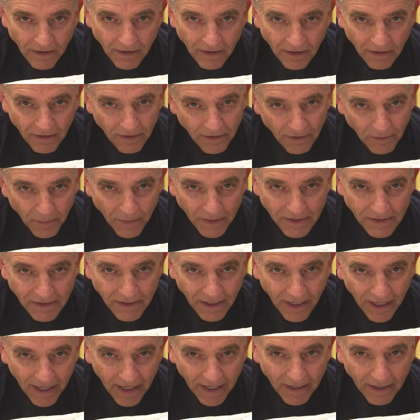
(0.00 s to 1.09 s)
A little bit
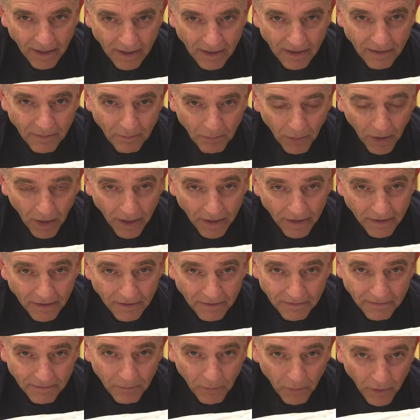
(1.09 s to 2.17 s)
sad, but
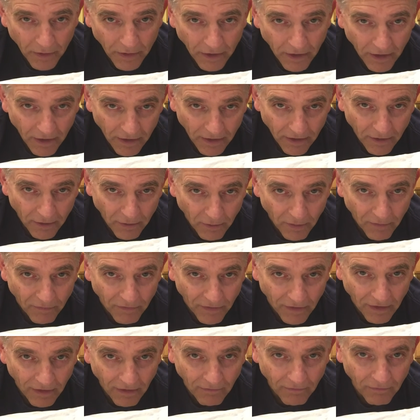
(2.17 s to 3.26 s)
what are you going to do if
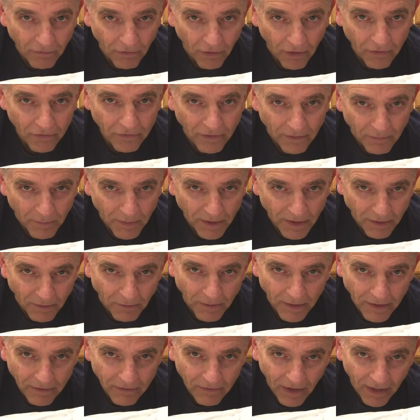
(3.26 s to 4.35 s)
you love frosted mini
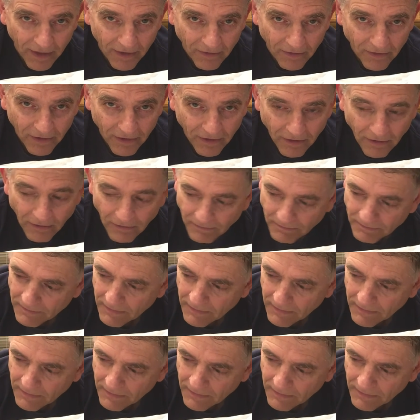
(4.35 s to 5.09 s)
wheats? I don't know.